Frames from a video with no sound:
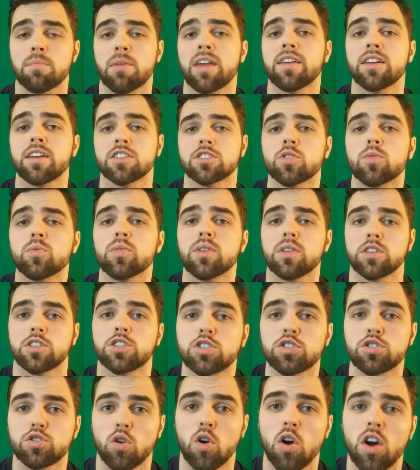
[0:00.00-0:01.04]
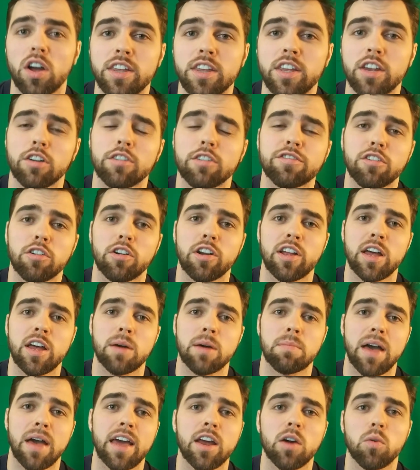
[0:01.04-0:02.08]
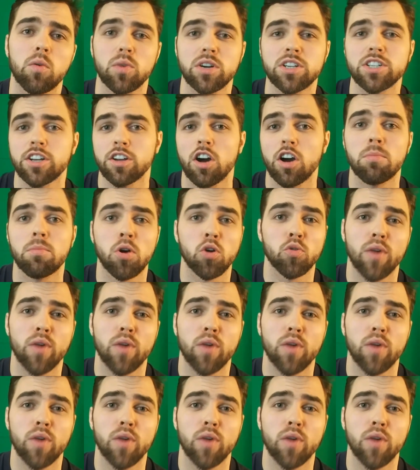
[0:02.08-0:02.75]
I think it's a really strong year for him, and I wish he got more